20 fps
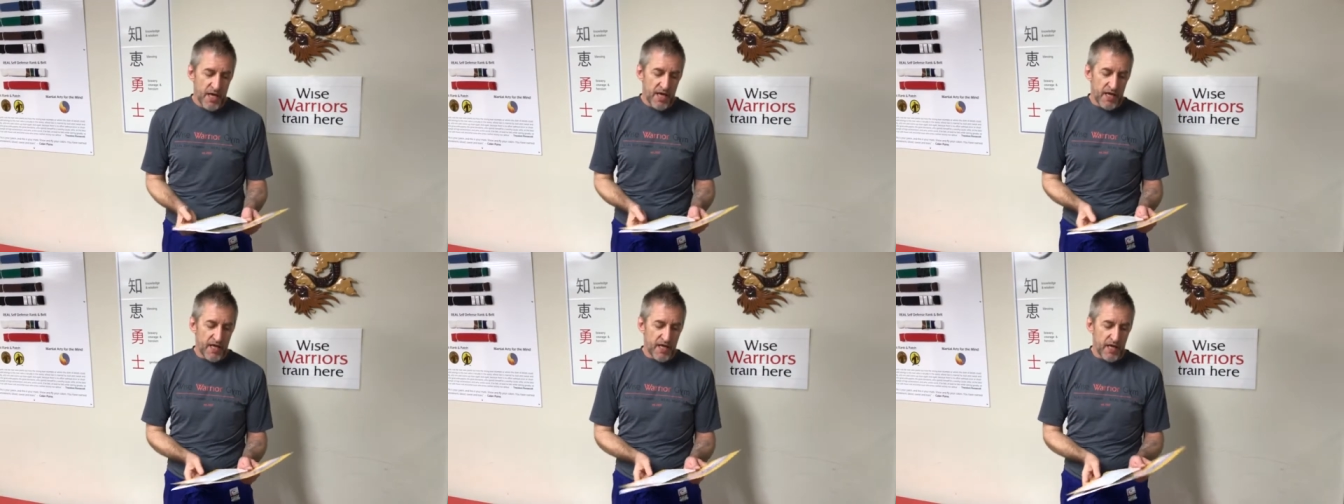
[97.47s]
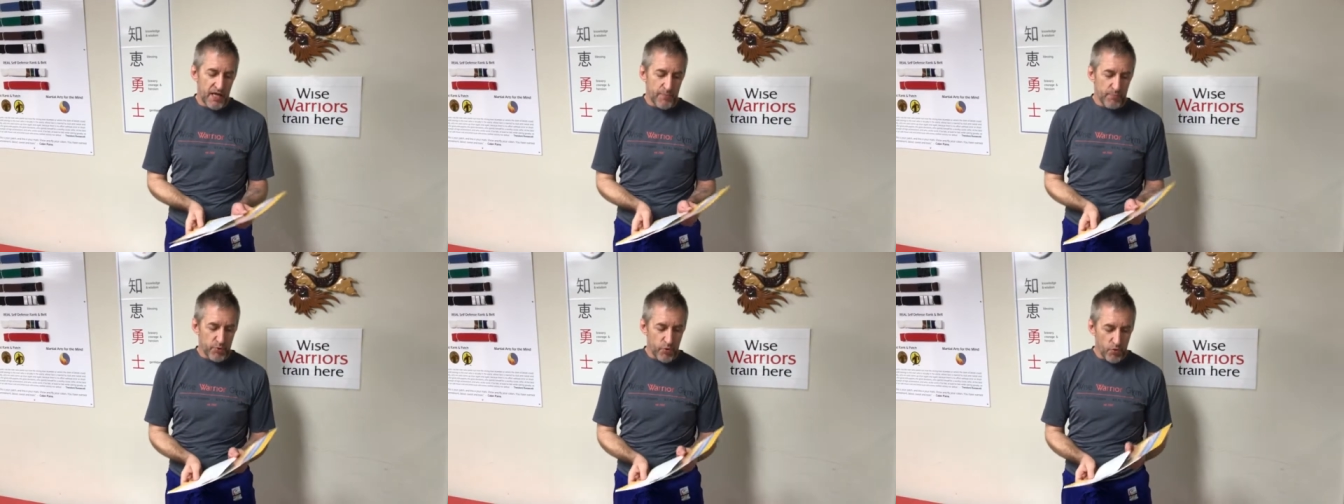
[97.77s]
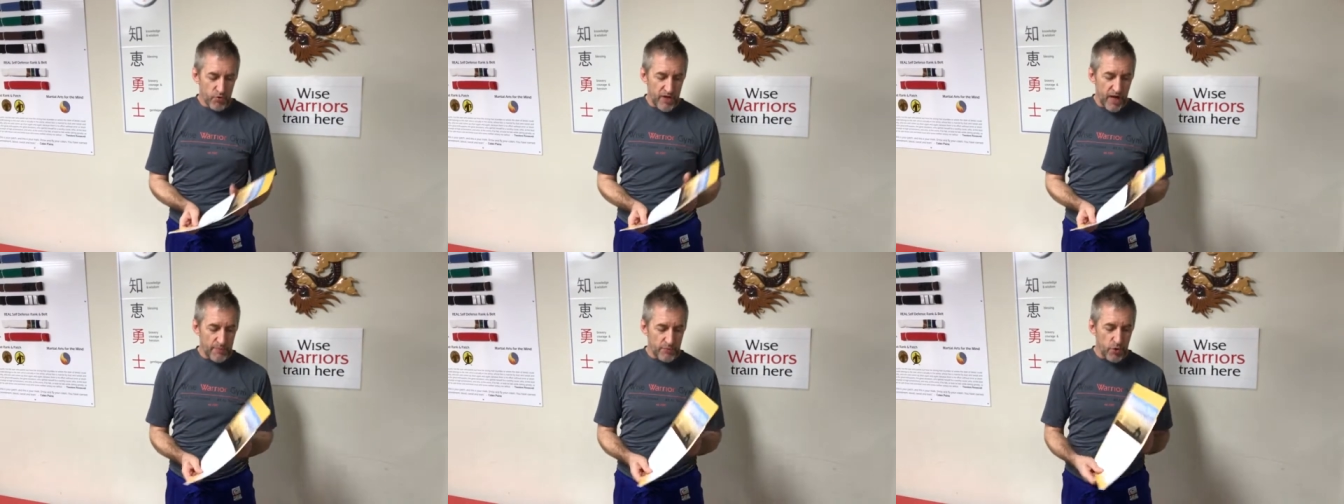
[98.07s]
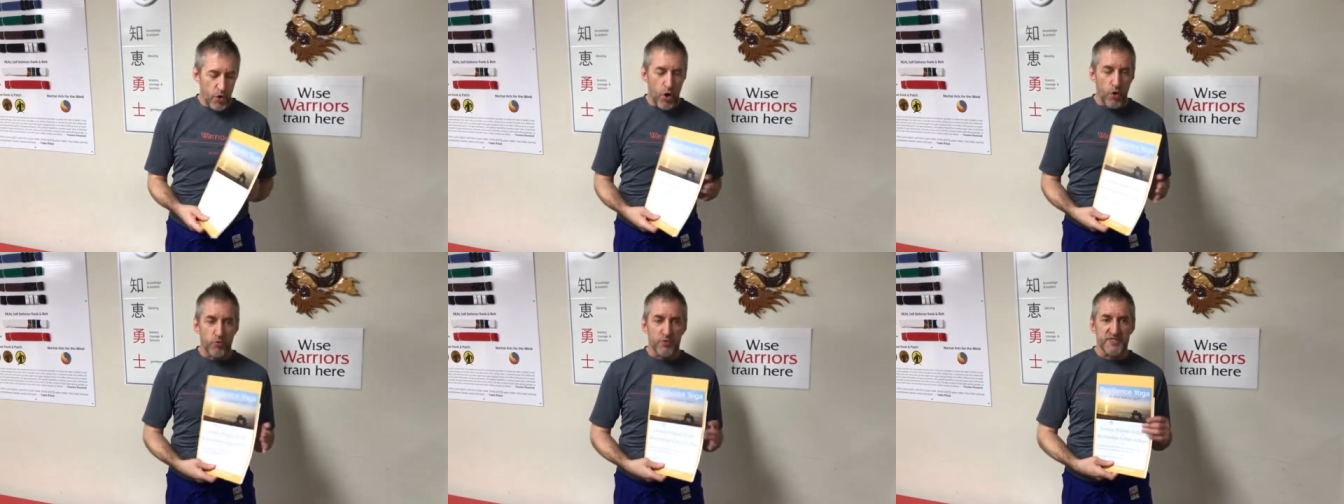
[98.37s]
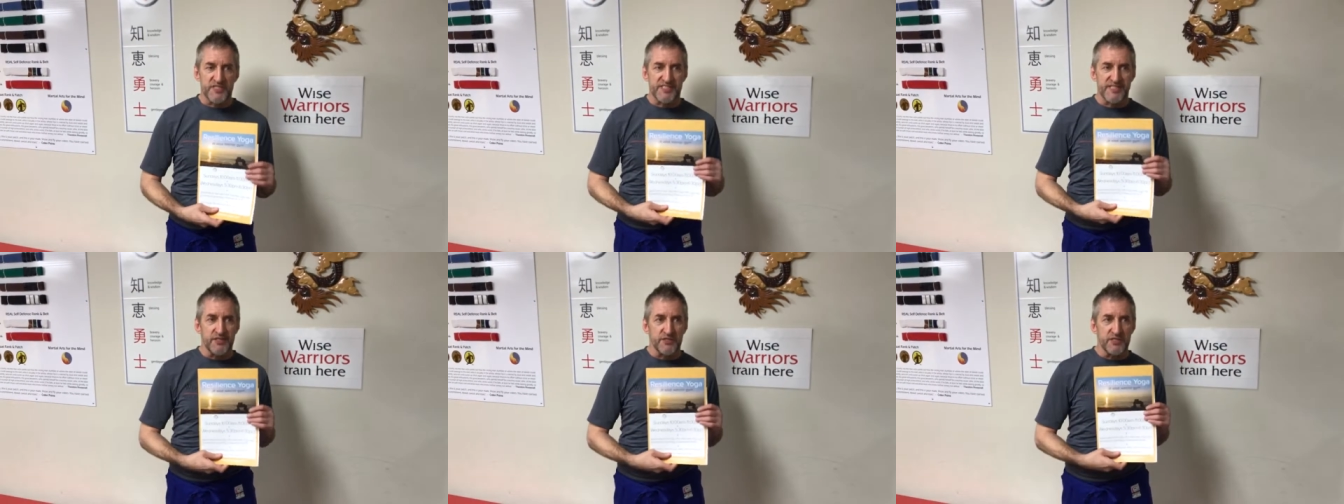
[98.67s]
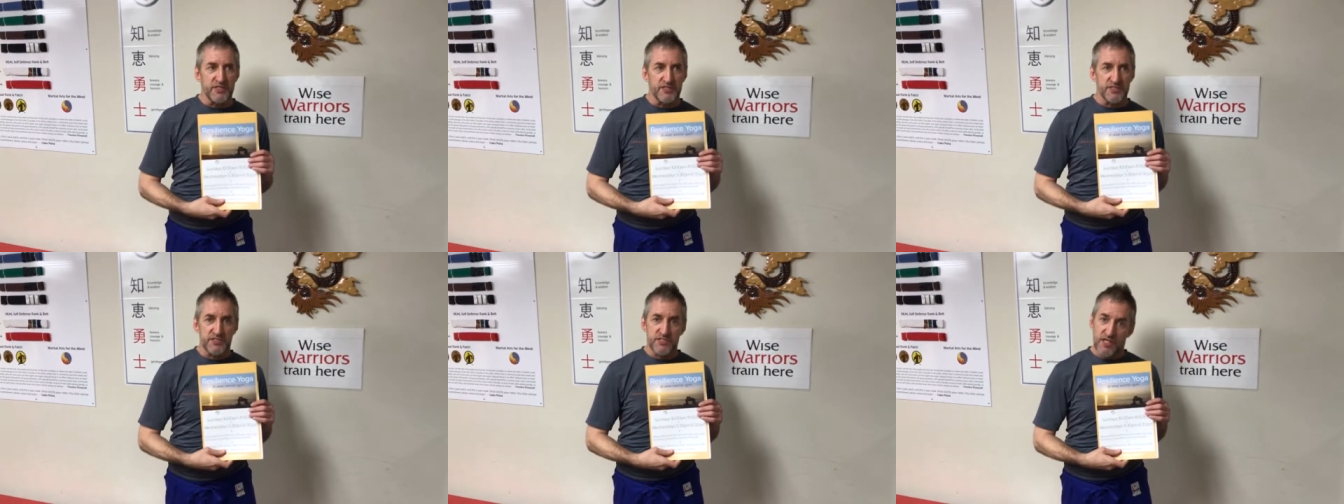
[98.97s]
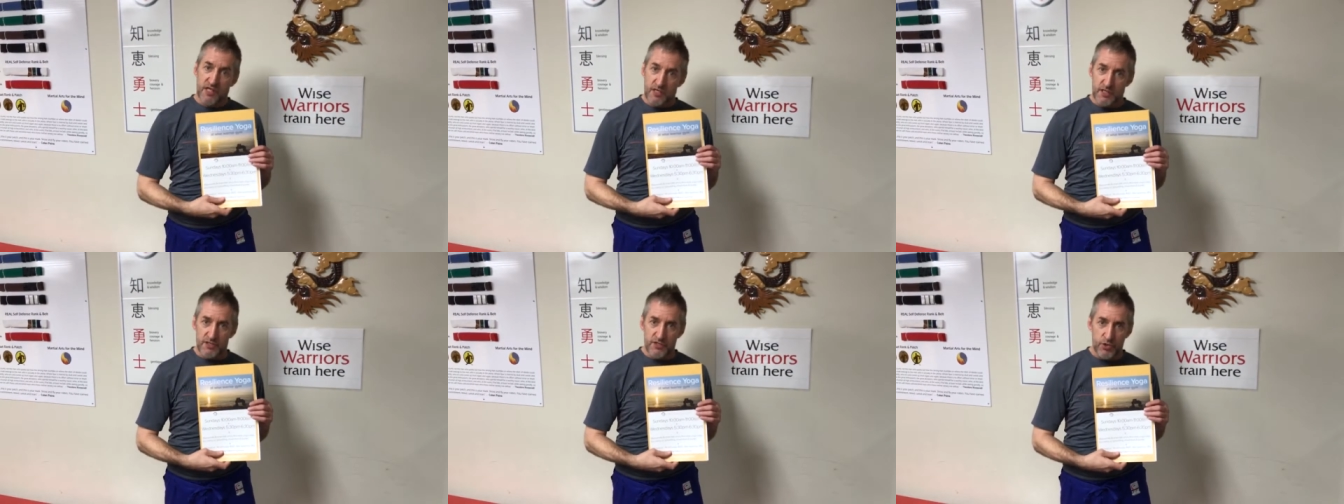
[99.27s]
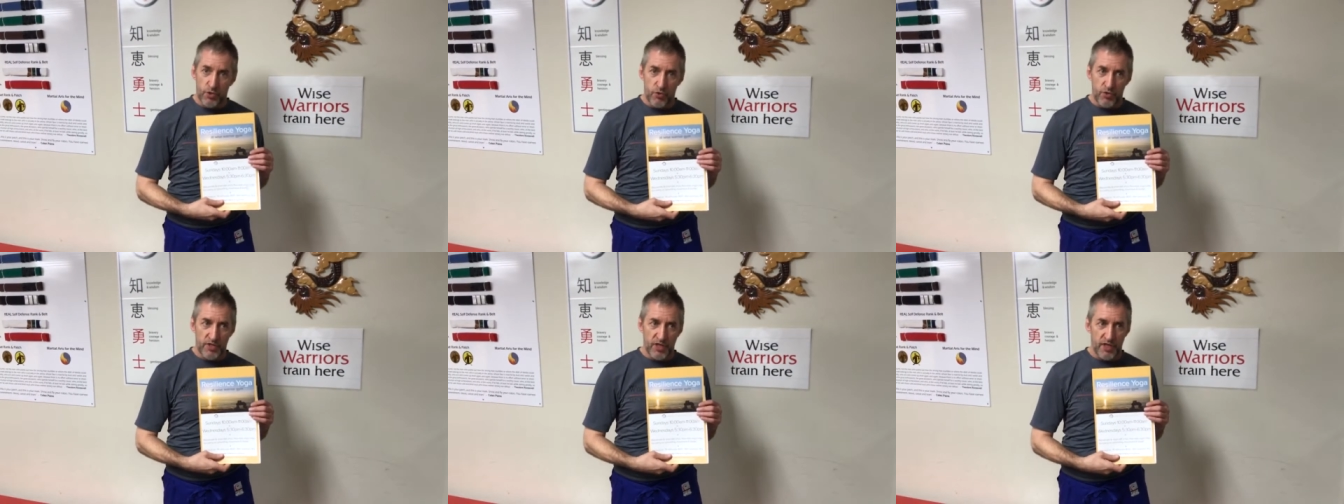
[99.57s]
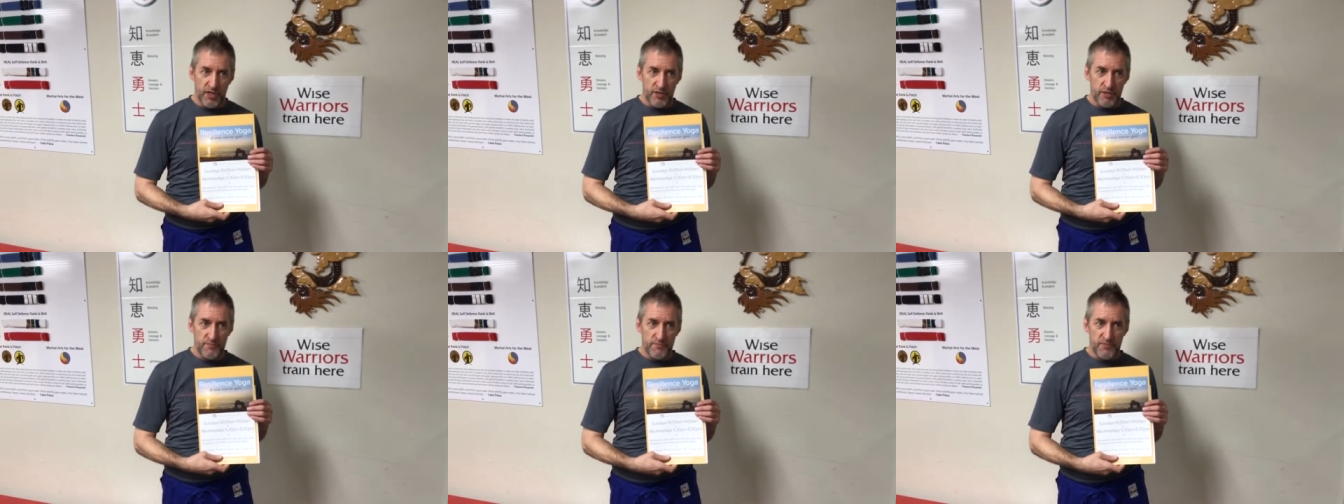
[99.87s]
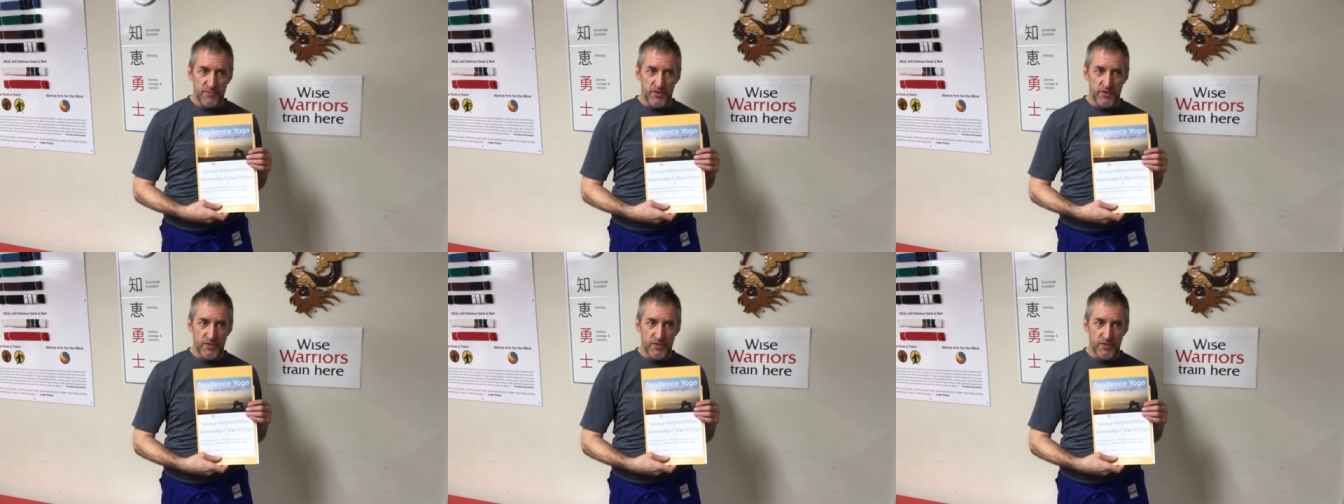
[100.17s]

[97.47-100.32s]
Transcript: a program called Resilience Yoga.